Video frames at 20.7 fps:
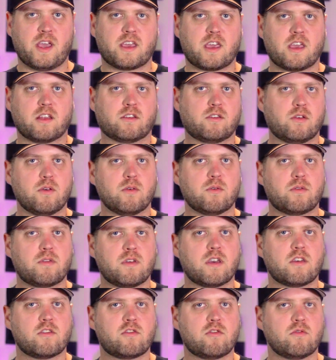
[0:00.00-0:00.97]
taking two
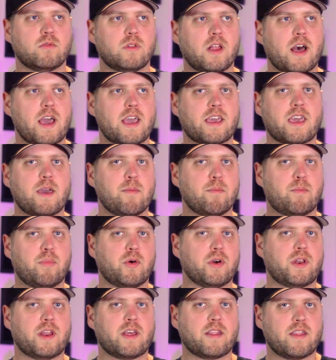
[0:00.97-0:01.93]
things you like and
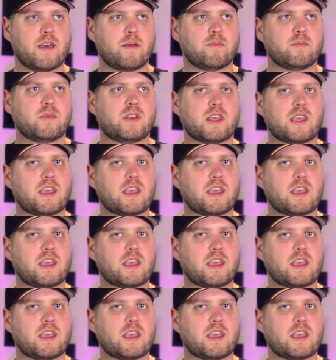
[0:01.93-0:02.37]
putting them